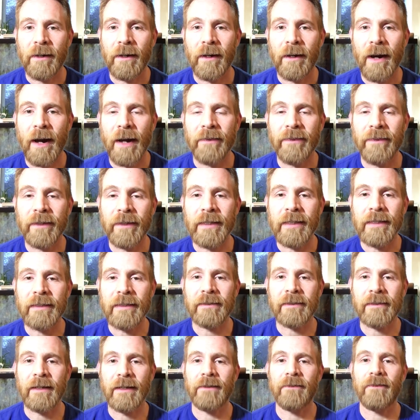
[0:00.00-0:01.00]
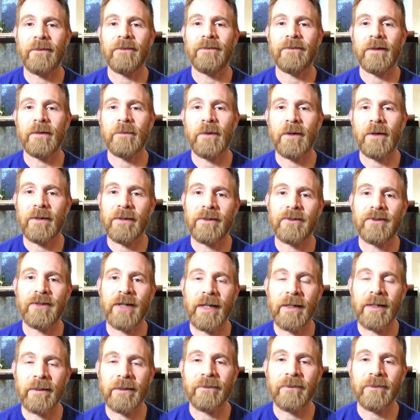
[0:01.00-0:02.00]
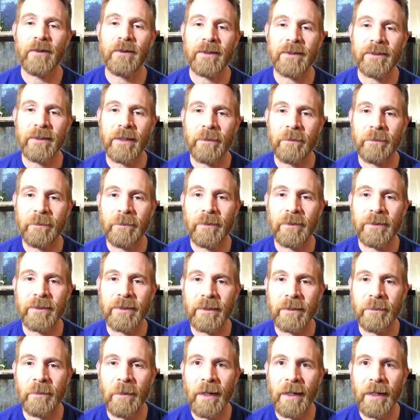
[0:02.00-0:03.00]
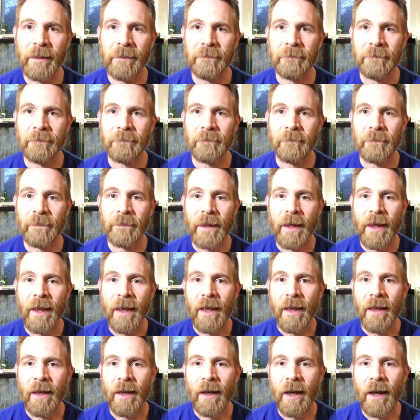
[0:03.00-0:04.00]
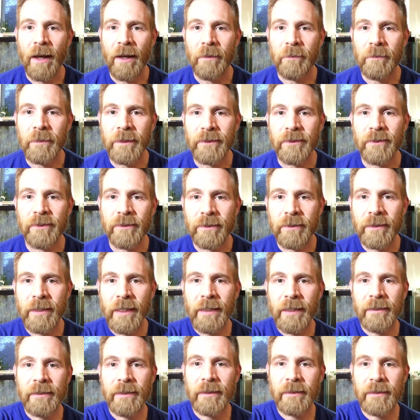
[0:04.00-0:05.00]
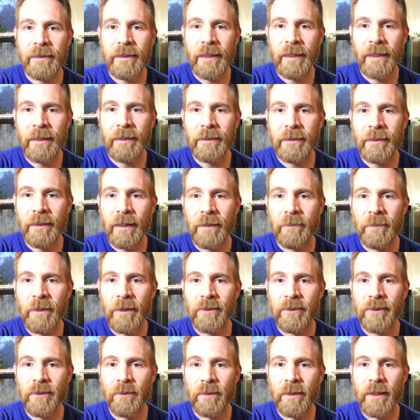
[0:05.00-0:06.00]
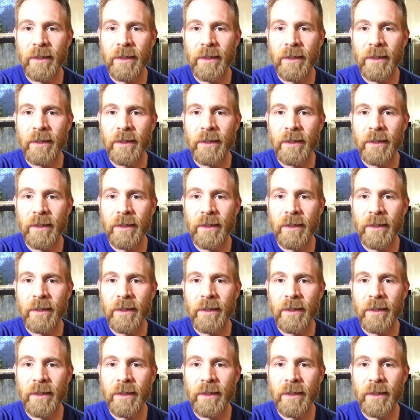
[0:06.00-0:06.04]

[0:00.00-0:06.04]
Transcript: I think he's kind of a fun part of the channel, even though he's not personally mine. Uh, Mr. Snake says, Kent, I'm not sure what